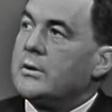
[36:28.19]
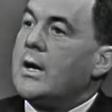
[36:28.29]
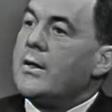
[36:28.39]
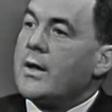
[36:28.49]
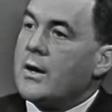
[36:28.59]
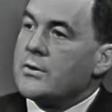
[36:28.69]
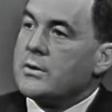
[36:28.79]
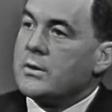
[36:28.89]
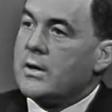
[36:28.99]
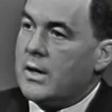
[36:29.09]

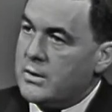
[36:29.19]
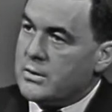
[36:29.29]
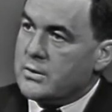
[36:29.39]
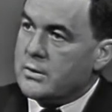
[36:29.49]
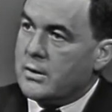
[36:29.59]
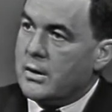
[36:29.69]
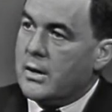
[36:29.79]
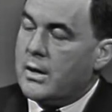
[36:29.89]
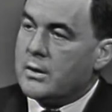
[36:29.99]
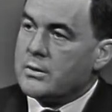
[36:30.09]
10,000 cases in the
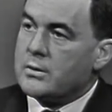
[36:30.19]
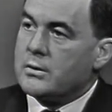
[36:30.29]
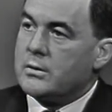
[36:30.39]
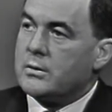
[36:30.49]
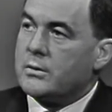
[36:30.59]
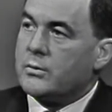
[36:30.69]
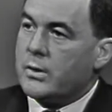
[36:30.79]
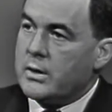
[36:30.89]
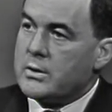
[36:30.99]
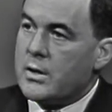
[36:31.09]
last
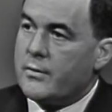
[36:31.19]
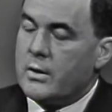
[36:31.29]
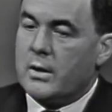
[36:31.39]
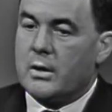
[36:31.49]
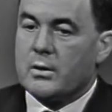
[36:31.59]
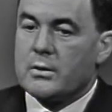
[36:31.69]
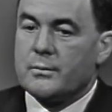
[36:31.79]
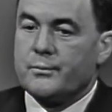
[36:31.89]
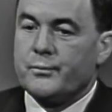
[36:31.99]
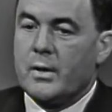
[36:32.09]
27 years.
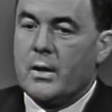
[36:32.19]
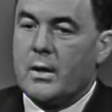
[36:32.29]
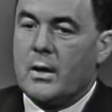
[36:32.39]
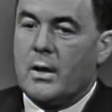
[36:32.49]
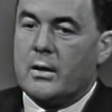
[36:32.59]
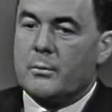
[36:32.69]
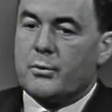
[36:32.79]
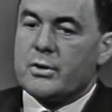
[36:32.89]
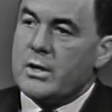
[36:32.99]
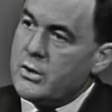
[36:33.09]
And the
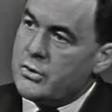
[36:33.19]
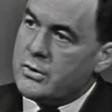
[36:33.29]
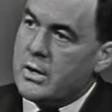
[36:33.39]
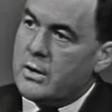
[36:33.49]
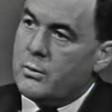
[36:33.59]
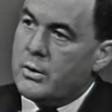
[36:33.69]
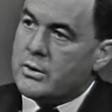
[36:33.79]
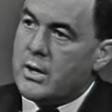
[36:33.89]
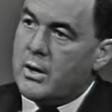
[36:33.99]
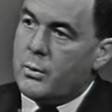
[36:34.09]
procedures under
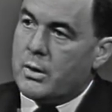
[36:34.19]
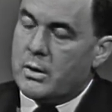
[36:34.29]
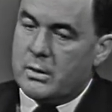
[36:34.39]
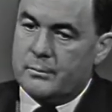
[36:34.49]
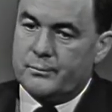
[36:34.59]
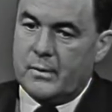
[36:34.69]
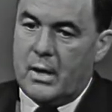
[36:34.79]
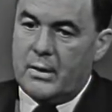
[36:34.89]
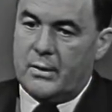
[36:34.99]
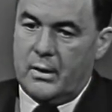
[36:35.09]
which I work,
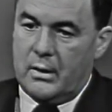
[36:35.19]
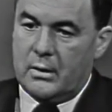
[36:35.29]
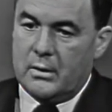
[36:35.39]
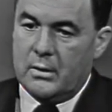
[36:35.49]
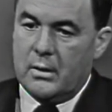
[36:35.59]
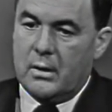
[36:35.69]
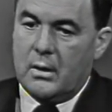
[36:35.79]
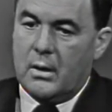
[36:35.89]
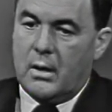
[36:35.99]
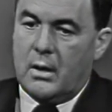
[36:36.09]
I think,
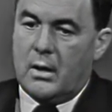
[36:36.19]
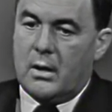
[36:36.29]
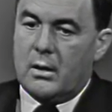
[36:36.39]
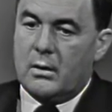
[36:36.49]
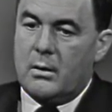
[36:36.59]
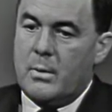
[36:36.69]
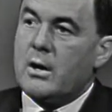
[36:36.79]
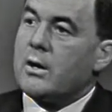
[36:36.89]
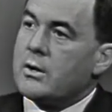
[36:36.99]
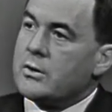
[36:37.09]
are
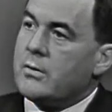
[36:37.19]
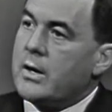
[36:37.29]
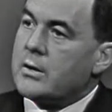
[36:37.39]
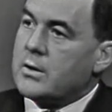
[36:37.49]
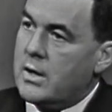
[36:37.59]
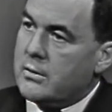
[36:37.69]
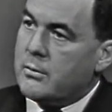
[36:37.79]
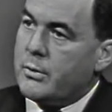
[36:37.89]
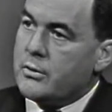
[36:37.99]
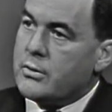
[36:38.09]
America's greatest
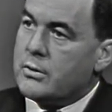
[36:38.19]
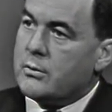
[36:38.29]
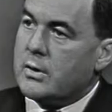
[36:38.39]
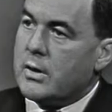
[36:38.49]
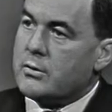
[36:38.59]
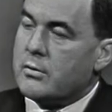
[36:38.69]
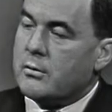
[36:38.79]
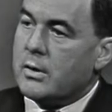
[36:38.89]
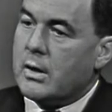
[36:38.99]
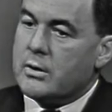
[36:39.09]
contribution to industrial
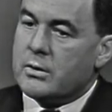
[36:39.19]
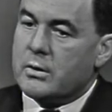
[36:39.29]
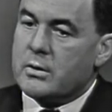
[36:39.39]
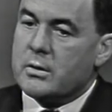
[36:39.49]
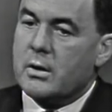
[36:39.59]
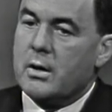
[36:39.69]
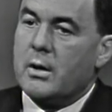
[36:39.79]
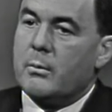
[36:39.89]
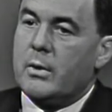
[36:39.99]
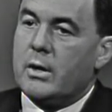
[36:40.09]
relations
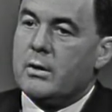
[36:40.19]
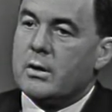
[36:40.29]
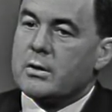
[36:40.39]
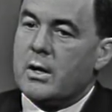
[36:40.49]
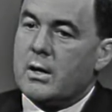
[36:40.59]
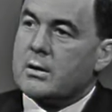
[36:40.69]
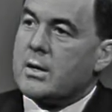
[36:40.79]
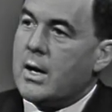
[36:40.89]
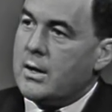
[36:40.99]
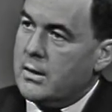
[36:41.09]
because they
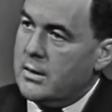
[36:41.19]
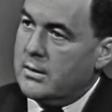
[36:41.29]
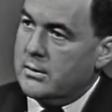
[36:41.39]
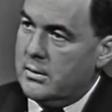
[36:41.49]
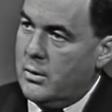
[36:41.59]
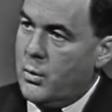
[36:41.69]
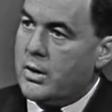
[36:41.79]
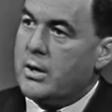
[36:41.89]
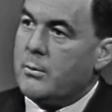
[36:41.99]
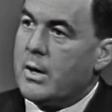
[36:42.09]
entitle a
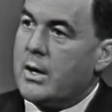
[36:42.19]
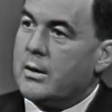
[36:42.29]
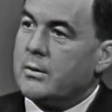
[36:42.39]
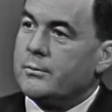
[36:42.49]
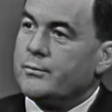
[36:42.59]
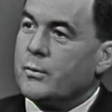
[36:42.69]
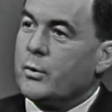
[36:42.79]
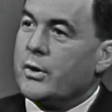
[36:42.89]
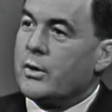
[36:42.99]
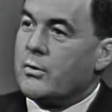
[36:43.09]
working man
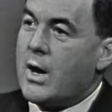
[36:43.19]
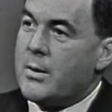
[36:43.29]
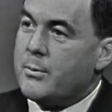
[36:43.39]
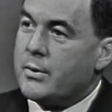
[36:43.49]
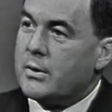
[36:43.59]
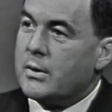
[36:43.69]
with a gripe